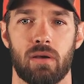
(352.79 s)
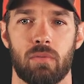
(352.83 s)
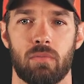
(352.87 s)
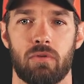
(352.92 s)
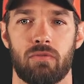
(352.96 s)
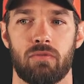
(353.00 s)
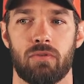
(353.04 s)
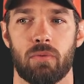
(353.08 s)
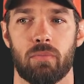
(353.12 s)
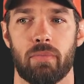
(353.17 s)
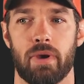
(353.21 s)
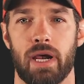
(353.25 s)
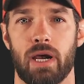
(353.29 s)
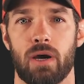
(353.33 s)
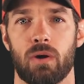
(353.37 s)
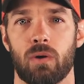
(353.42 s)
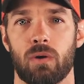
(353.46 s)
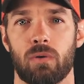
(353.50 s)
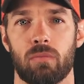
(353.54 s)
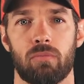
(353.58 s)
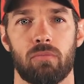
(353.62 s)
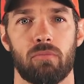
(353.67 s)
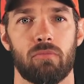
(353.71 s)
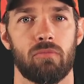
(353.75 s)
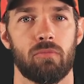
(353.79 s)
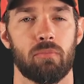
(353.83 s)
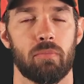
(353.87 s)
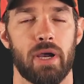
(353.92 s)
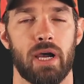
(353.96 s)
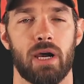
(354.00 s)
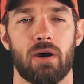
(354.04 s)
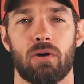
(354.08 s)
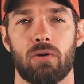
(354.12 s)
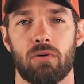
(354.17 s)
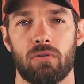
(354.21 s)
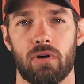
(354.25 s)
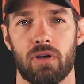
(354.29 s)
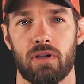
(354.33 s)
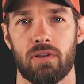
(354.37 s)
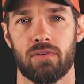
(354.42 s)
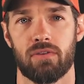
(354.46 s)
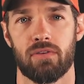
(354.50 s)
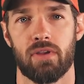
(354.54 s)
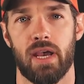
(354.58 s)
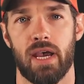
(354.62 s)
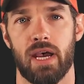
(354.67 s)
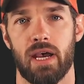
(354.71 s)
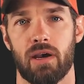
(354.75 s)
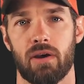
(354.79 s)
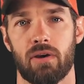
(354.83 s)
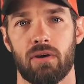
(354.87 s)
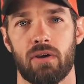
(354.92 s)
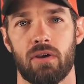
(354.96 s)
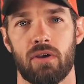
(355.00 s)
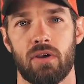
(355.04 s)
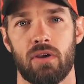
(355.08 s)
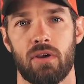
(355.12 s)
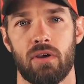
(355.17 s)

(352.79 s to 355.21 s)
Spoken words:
If your power runs out,